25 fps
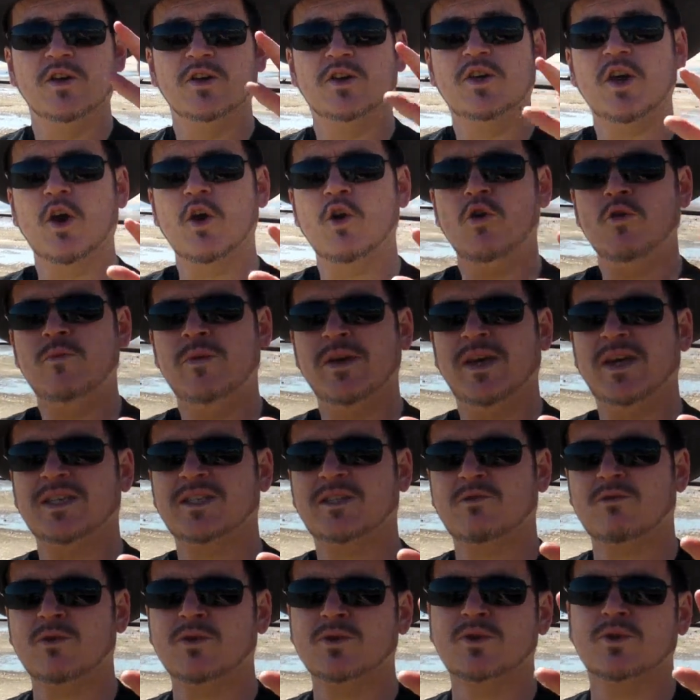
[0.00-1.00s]
go because
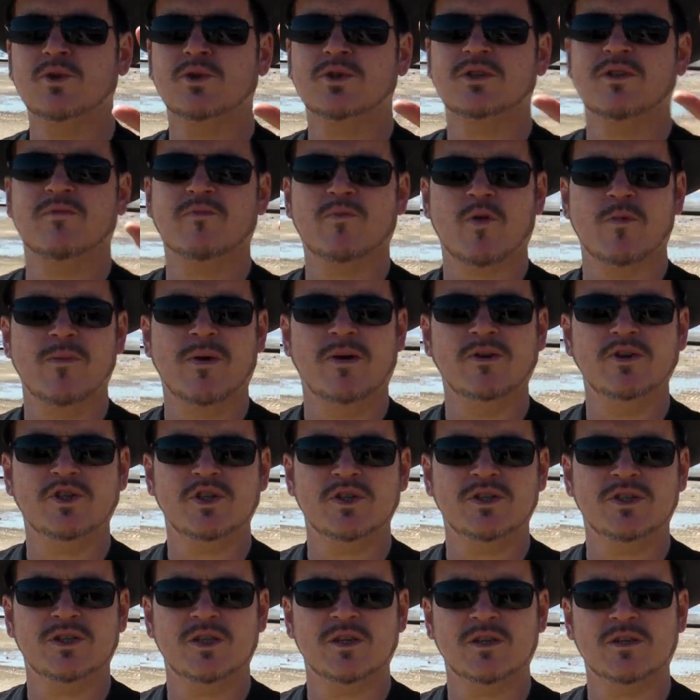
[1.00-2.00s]
there are all sorts of
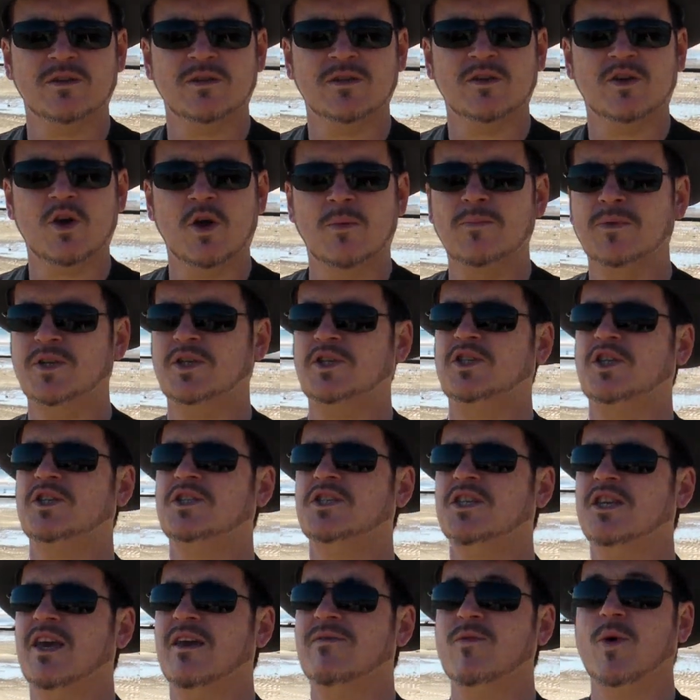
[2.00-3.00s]
promotions and
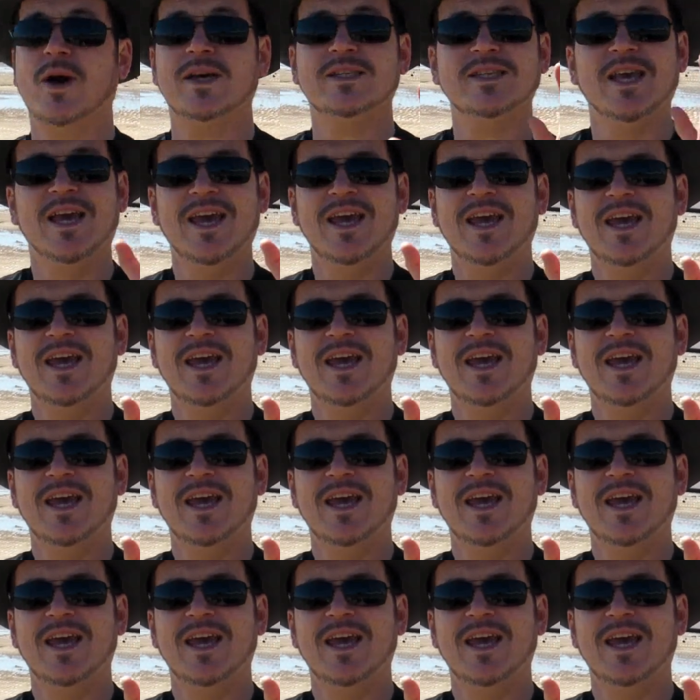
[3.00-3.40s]
competitions and giveaways,